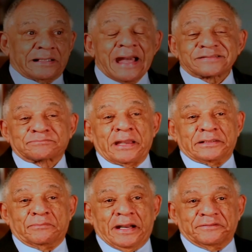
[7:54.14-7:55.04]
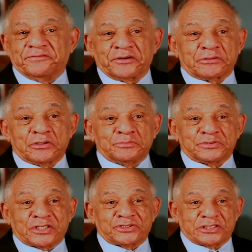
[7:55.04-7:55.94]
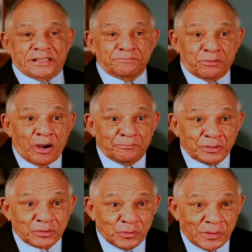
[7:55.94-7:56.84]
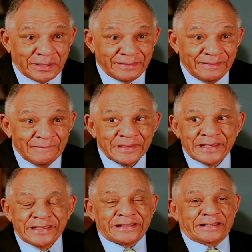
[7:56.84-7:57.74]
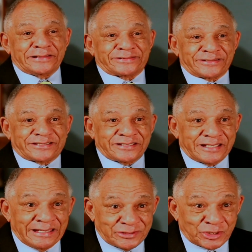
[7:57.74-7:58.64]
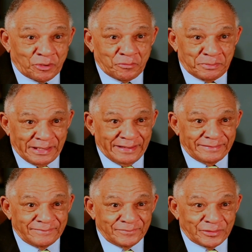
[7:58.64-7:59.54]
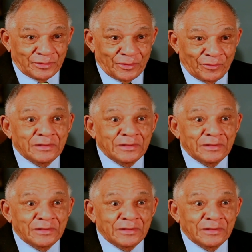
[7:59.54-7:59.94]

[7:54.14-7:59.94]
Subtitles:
classmate of mine, very good musician named Bob McCoy, he got into Tonight Show band, you know,